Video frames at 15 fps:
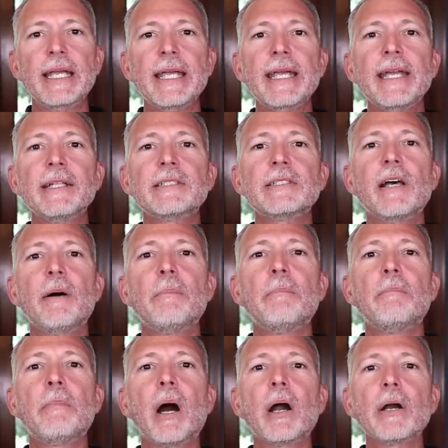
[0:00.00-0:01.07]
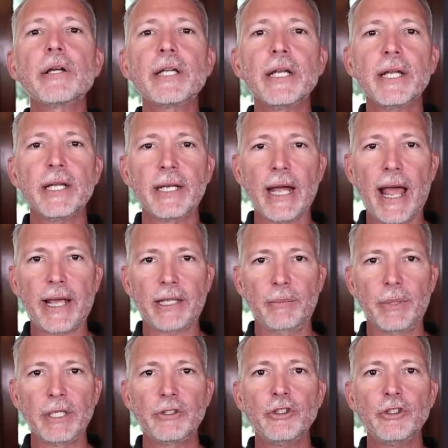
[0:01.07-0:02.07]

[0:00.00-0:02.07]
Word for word: It's a marketing document.